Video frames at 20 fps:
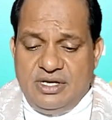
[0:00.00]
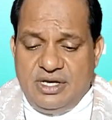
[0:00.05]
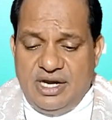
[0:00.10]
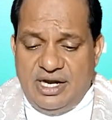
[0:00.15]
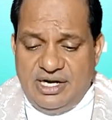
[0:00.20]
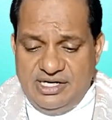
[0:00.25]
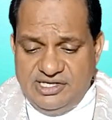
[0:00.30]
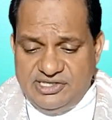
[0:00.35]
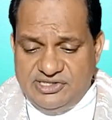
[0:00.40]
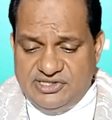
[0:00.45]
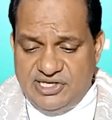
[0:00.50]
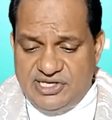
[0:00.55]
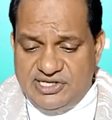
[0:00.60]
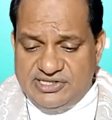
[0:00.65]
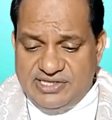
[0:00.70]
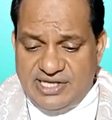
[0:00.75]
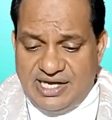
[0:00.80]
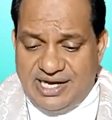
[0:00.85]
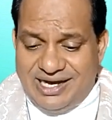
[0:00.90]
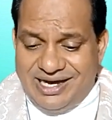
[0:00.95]
And he
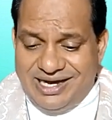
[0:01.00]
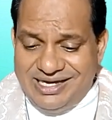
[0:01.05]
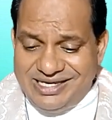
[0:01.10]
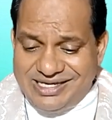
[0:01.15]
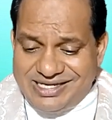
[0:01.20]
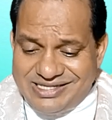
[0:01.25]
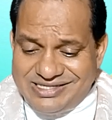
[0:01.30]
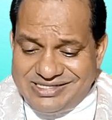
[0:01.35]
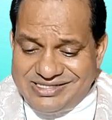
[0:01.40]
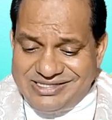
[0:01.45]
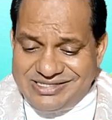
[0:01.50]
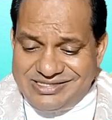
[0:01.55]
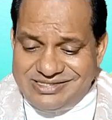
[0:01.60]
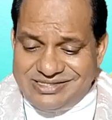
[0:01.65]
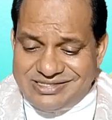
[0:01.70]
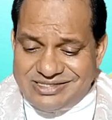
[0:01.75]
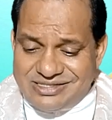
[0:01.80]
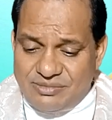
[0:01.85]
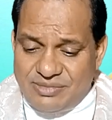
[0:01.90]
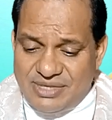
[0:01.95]
says, I
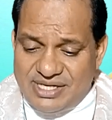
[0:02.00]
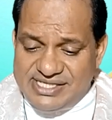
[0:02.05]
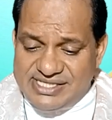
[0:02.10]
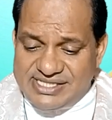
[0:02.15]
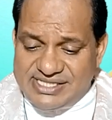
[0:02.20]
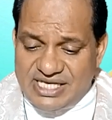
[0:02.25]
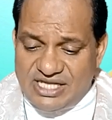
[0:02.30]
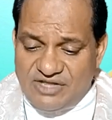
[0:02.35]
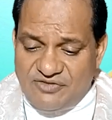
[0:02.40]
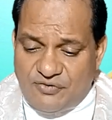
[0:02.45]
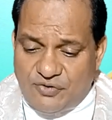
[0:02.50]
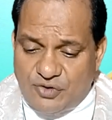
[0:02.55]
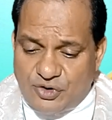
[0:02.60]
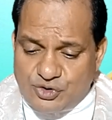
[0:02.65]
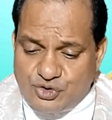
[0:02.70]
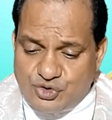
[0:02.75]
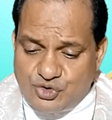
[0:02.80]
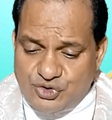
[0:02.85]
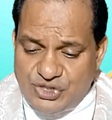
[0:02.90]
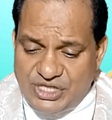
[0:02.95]
consider myself
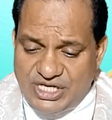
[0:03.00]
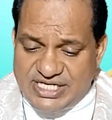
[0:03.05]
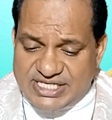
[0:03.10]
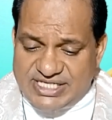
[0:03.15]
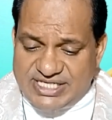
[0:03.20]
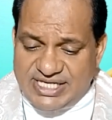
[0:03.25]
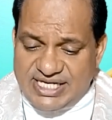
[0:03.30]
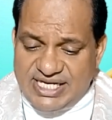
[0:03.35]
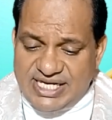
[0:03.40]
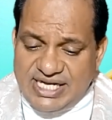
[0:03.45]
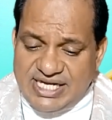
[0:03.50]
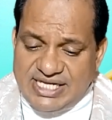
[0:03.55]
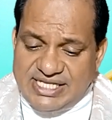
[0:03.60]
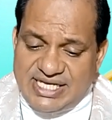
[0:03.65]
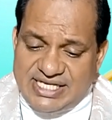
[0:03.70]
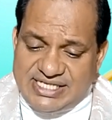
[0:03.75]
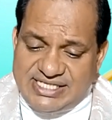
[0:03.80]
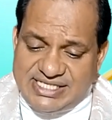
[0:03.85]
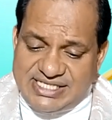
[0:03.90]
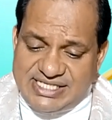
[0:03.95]
fortunate
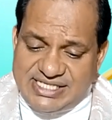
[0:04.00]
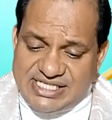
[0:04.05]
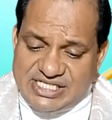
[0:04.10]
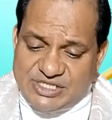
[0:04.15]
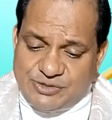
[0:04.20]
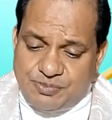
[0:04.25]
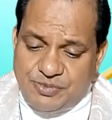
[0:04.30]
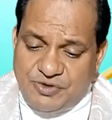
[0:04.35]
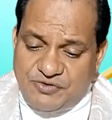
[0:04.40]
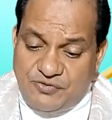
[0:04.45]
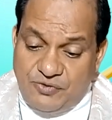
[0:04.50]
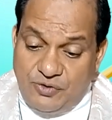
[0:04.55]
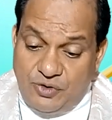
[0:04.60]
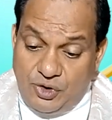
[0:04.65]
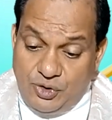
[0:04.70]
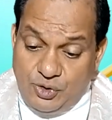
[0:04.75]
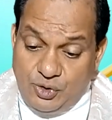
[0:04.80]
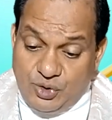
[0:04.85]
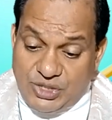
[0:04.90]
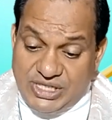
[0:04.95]
that it is
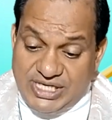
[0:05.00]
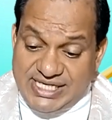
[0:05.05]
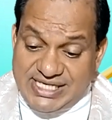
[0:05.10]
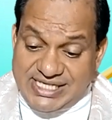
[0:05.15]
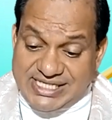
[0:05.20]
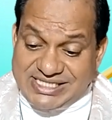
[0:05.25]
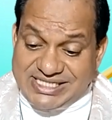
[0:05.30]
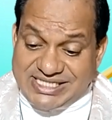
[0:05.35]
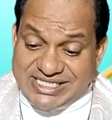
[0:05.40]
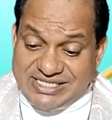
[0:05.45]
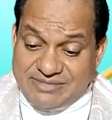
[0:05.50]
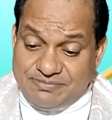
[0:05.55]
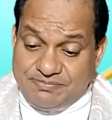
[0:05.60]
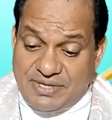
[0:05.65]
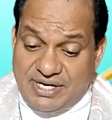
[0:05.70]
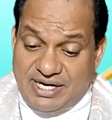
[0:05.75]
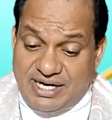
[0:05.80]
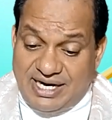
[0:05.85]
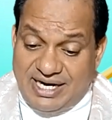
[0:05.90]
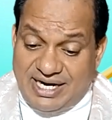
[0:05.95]
before you, King Agrippa,
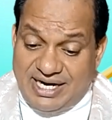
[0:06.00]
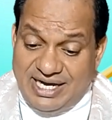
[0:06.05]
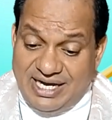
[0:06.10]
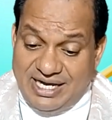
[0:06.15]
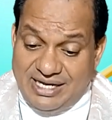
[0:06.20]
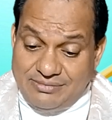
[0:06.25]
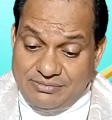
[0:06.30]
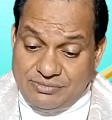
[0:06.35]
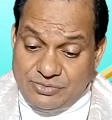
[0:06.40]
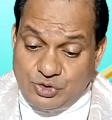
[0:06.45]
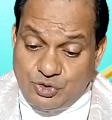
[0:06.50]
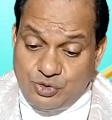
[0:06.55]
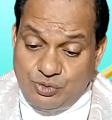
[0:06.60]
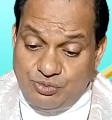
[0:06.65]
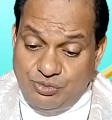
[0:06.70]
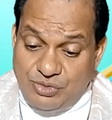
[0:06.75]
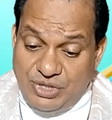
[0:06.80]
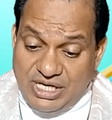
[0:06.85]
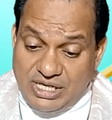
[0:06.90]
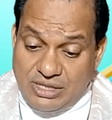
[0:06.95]
I am to
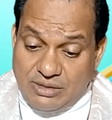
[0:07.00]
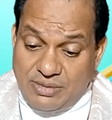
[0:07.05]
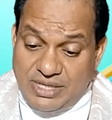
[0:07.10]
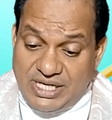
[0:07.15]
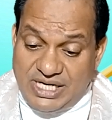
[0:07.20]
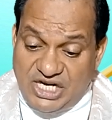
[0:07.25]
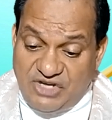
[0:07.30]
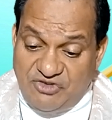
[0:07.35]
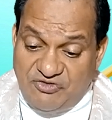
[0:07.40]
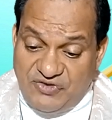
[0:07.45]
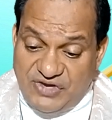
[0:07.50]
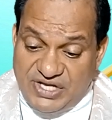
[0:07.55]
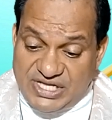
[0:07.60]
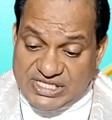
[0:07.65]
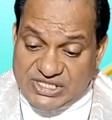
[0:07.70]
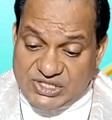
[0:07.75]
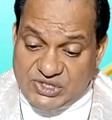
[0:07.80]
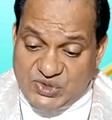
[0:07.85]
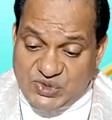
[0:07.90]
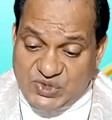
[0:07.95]
make my
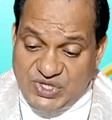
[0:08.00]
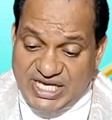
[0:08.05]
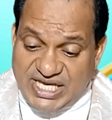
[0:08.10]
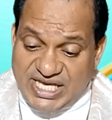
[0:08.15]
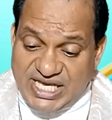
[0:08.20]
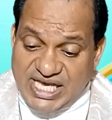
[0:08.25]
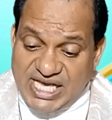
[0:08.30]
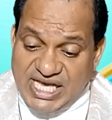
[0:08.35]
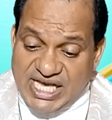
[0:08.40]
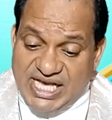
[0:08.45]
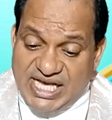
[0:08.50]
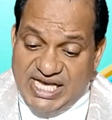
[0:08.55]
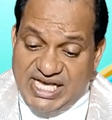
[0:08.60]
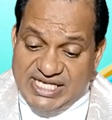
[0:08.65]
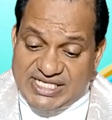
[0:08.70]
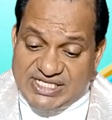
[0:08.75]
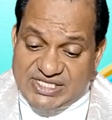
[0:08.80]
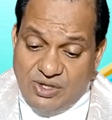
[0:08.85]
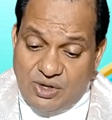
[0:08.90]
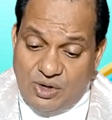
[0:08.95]
defense today
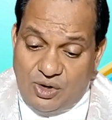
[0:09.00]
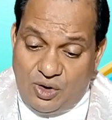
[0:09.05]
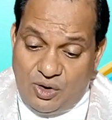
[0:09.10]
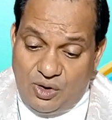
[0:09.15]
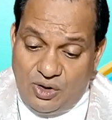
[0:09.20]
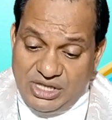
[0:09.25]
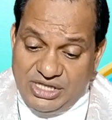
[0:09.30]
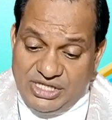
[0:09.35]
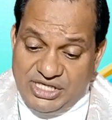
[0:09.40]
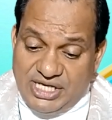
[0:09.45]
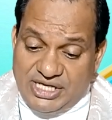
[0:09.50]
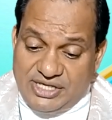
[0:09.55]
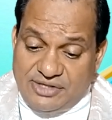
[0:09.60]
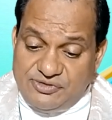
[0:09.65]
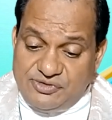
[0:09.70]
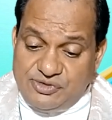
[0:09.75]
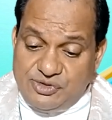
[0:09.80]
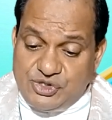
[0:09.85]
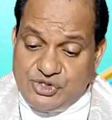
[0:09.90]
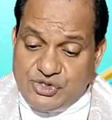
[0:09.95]
against all the
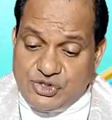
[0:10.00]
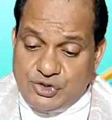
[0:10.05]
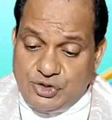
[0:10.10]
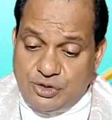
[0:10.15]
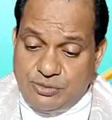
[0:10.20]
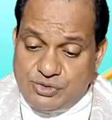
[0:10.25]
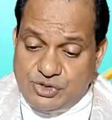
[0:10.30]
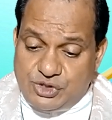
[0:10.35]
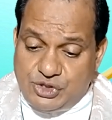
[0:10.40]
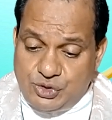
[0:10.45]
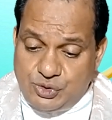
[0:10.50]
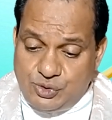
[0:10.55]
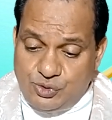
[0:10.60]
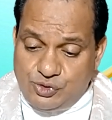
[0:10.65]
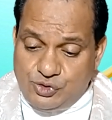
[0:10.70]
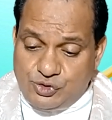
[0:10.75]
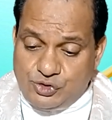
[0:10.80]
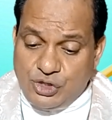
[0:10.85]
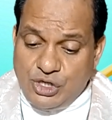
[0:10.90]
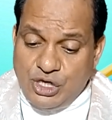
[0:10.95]
accusation of
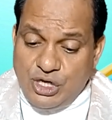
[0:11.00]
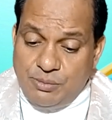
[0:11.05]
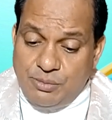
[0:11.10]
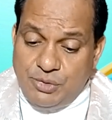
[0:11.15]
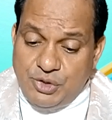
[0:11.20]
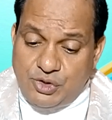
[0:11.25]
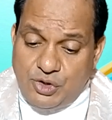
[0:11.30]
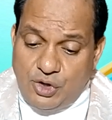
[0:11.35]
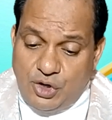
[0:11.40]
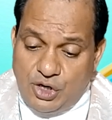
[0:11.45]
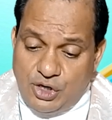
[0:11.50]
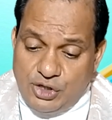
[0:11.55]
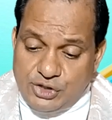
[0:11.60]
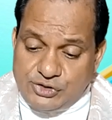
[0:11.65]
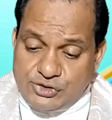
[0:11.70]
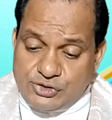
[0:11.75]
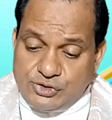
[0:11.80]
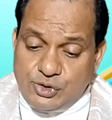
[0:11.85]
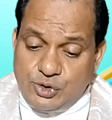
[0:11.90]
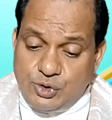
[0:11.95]
Jews
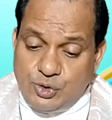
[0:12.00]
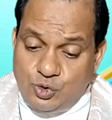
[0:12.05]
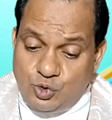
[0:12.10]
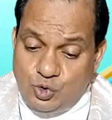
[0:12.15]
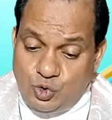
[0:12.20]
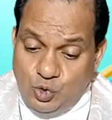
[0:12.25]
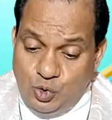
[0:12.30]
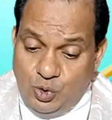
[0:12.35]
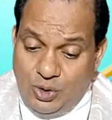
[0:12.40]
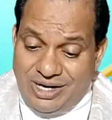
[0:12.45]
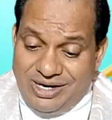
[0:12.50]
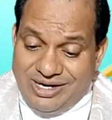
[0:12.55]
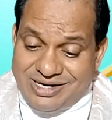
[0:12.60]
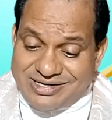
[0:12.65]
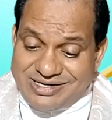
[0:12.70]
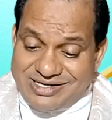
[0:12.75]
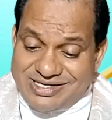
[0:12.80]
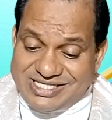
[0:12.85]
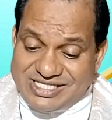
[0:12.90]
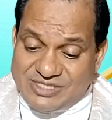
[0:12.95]
because you
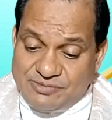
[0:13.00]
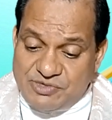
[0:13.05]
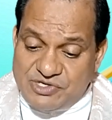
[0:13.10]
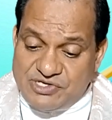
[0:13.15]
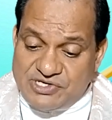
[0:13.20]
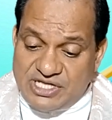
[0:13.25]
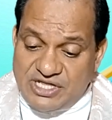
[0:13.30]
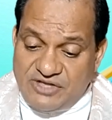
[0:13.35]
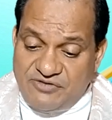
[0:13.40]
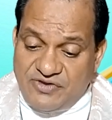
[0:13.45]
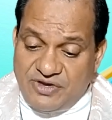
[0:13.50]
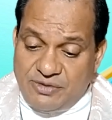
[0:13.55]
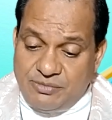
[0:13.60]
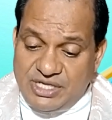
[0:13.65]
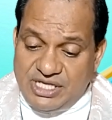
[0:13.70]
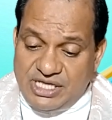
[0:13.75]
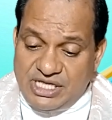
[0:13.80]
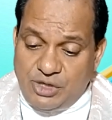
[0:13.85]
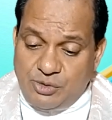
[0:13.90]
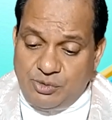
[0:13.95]
are especially
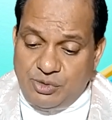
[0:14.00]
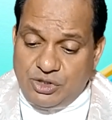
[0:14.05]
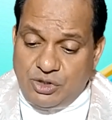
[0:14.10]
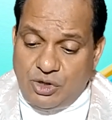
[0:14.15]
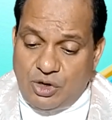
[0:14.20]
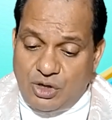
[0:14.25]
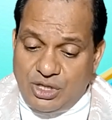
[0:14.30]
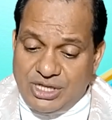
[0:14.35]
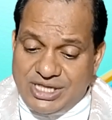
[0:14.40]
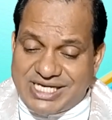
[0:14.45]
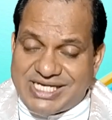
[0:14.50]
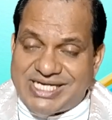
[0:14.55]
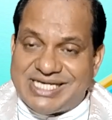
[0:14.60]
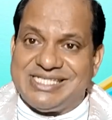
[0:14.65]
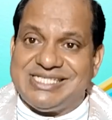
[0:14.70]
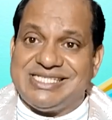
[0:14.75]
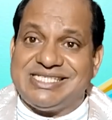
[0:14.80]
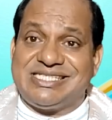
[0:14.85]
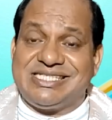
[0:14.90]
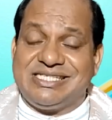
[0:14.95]
familiar with all the
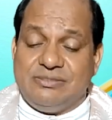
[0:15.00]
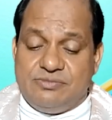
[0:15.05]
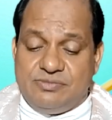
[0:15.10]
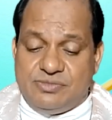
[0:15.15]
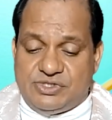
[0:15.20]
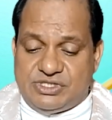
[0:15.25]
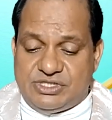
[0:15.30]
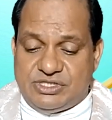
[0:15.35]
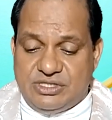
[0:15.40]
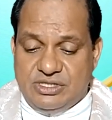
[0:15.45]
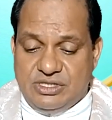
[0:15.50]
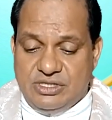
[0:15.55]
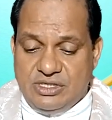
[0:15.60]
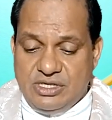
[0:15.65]
customs